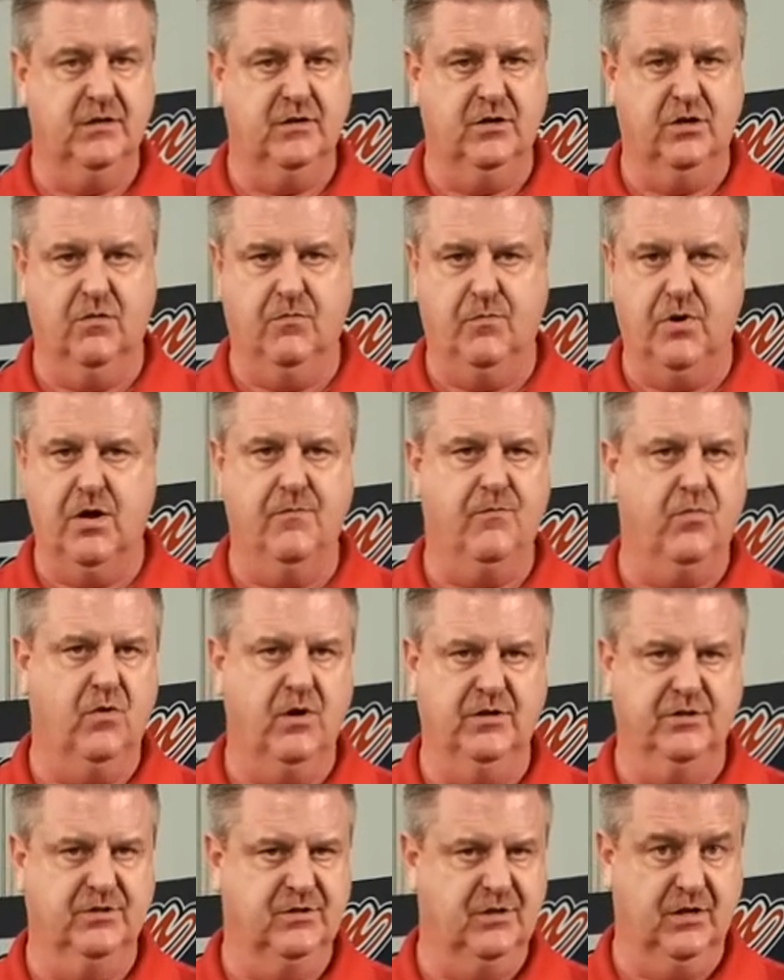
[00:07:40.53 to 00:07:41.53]
and your pump
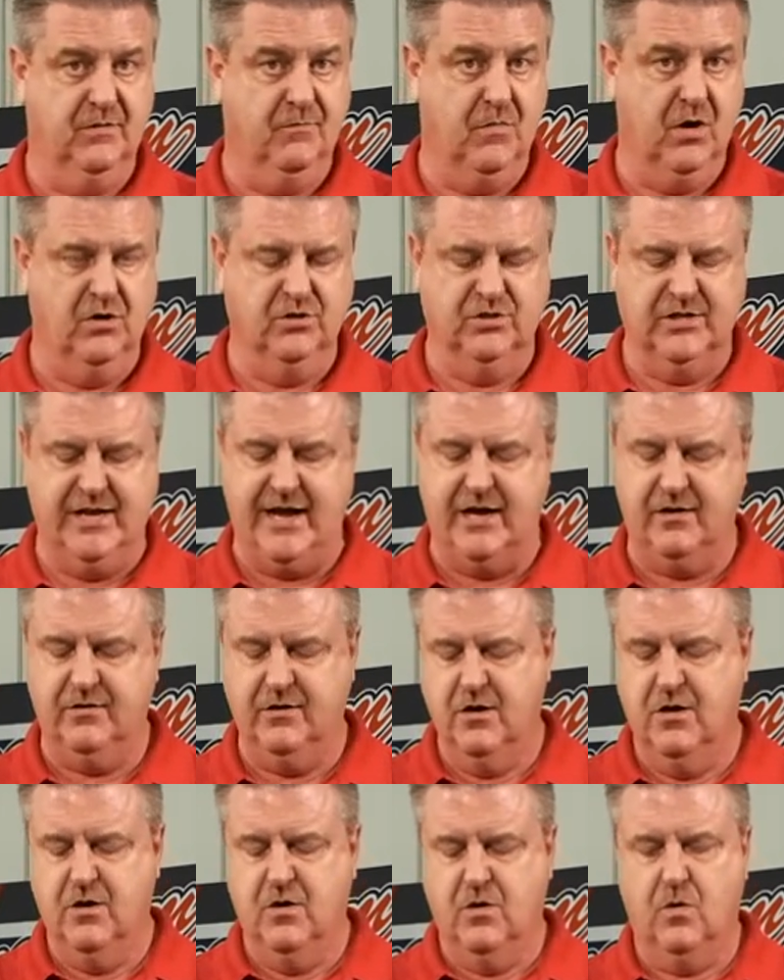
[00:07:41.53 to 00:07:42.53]
runs till it burns out